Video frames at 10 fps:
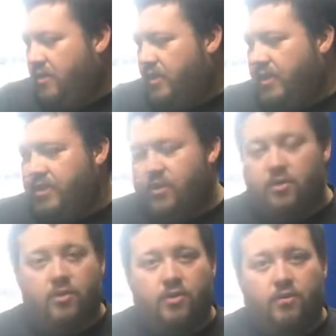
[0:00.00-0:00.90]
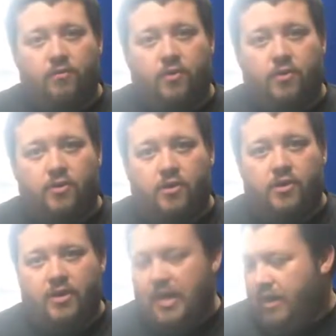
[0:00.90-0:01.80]
continue a little further.
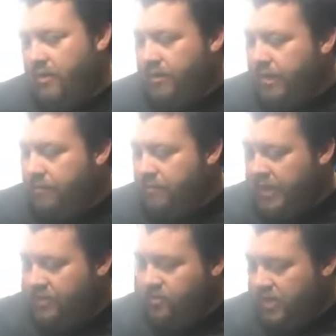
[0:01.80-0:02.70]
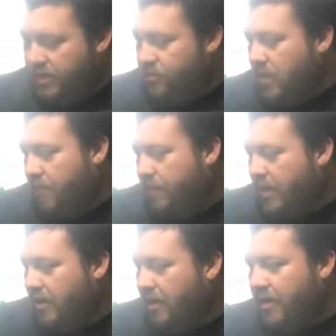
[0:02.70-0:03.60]
I don't know, I may try and drop it out.